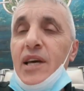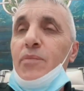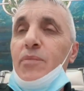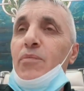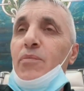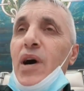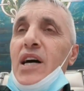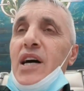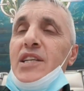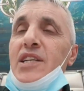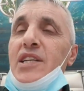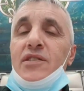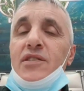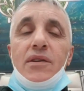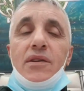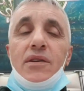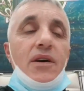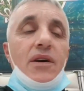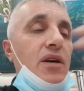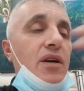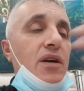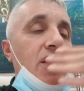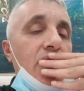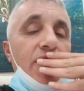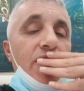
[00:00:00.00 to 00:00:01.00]
past
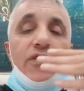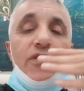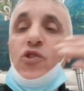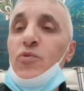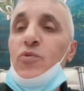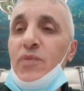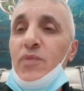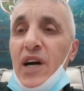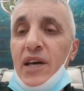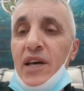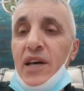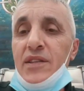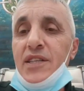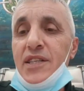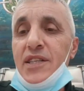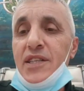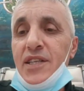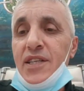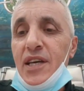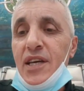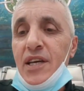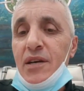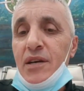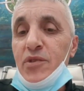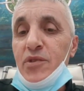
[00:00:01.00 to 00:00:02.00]
few months,
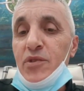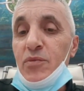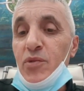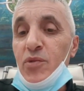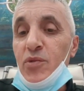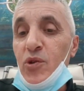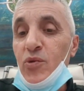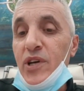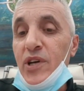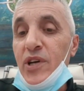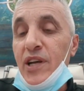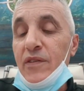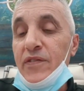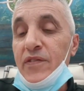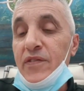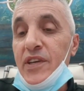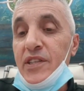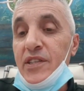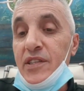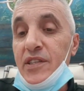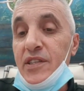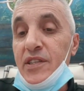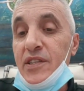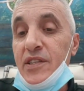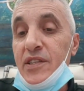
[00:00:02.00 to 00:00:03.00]
people were
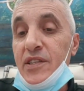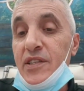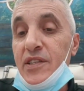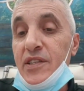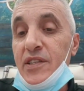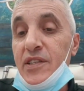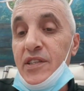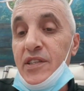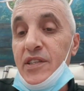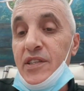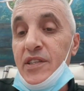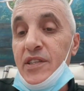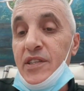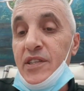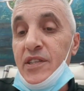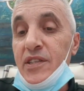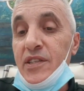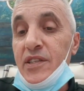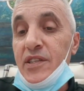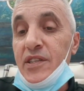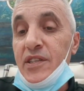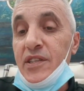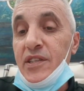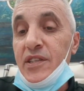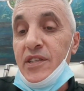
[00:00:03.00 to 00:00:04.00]
affected,
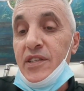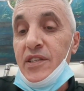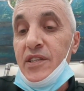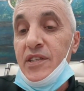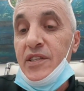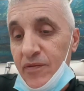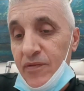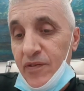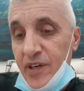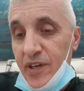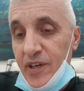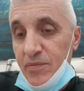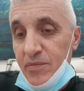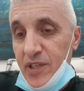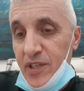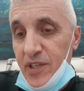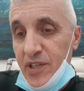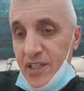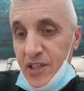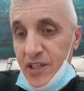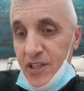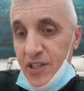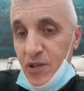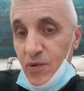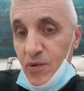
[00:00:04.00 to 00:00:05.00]
severely affected from
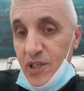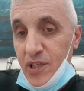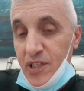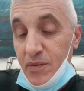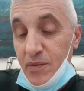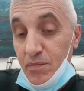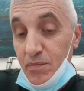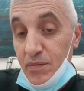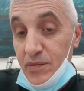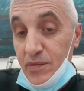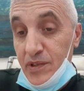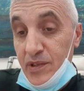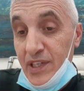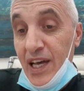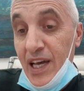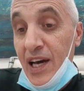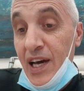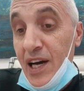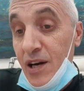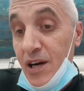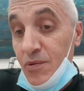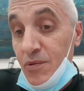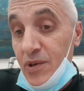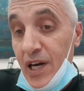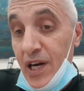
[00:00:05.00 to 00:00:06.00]
this situation.
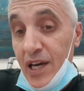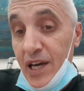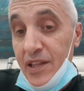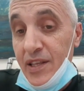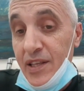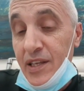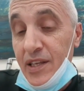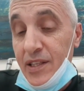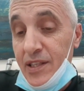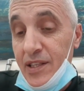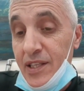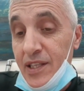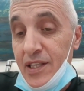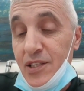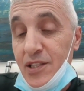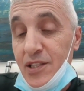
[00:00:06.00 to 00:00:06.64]
Now, I think the